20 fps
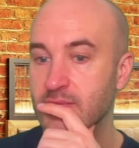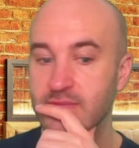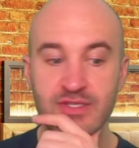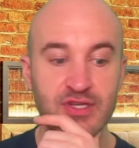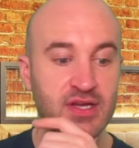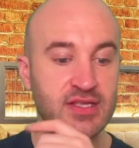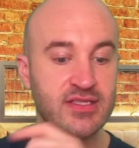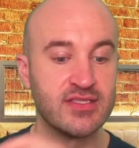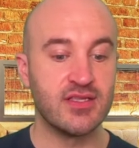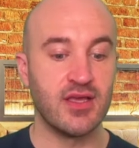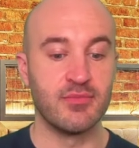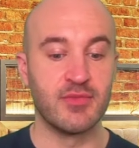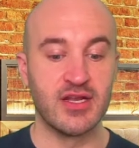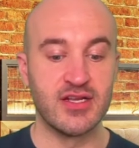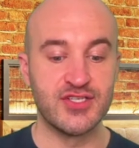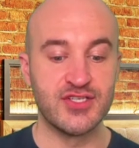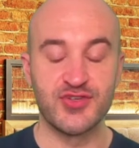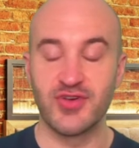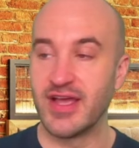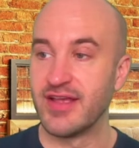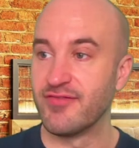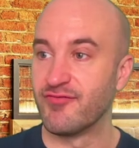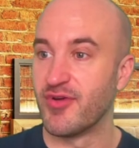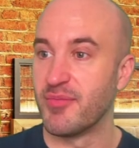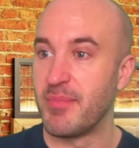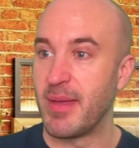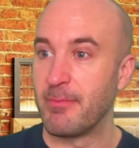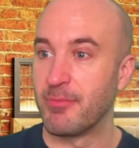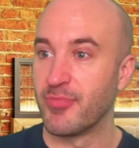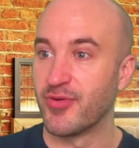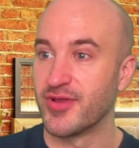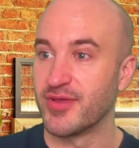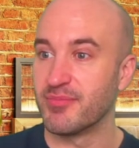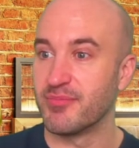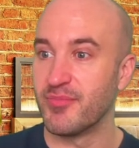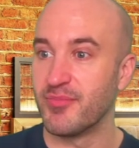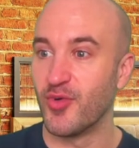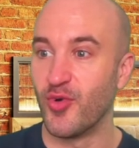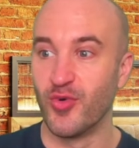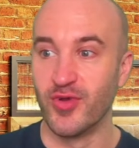I'm going to try and remember
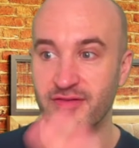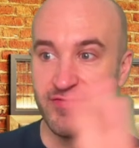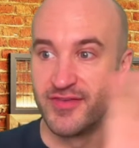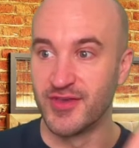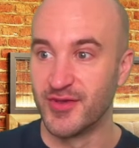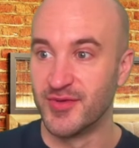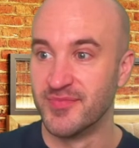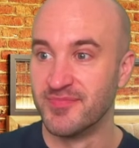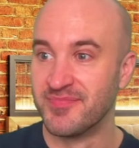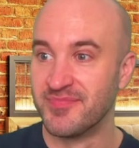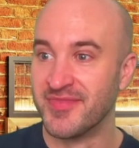all of you.